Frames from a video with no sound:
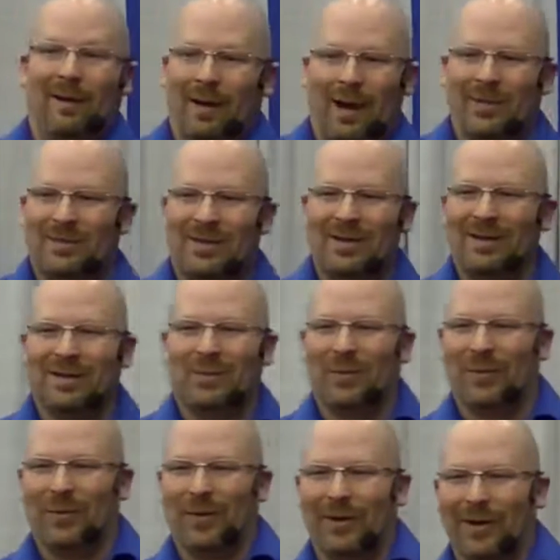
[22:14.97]
I've seen this
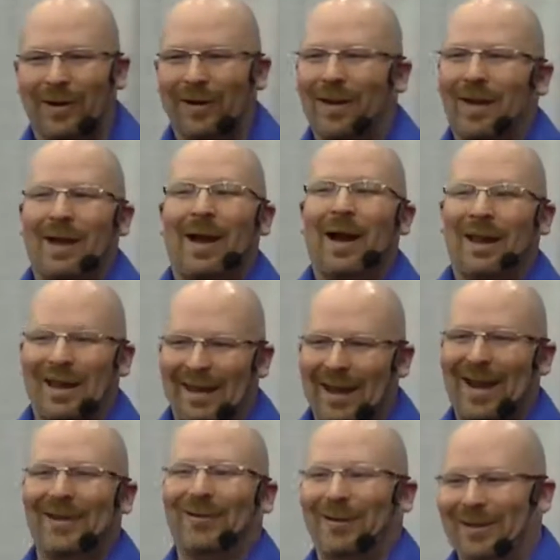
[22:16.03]
before. I can
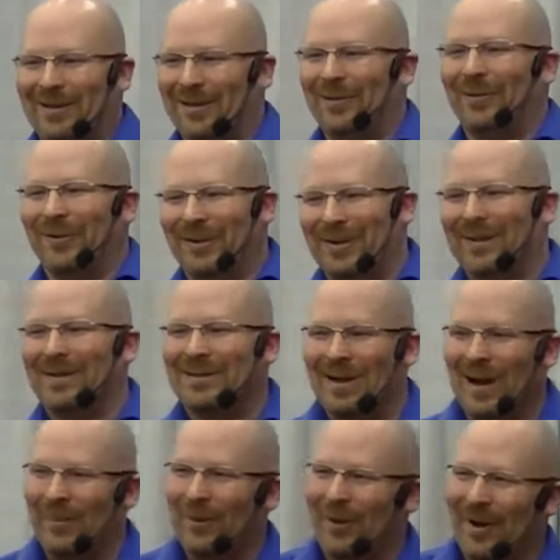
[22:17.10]
handle it differently this
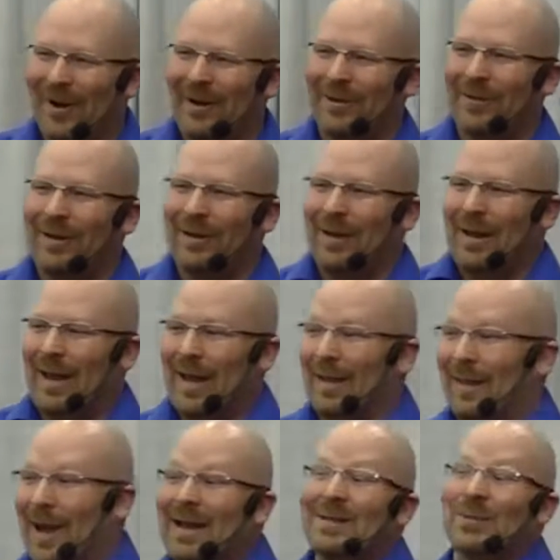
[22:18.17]
time around.
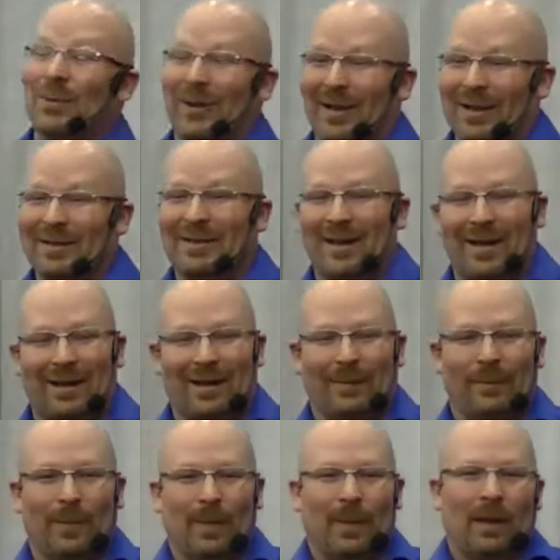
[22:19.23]
And that's pretty exciting.
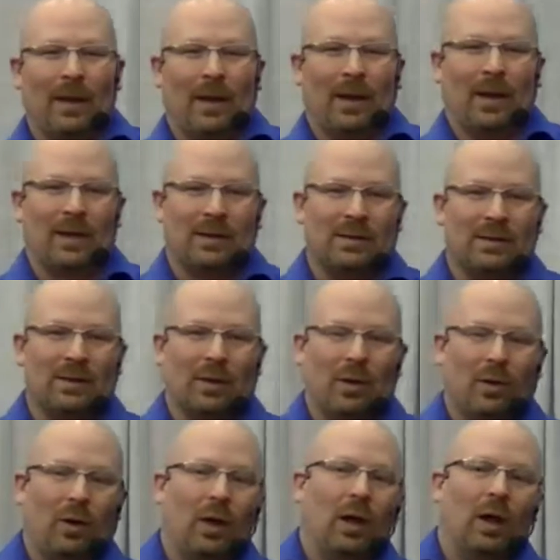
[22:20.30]
And so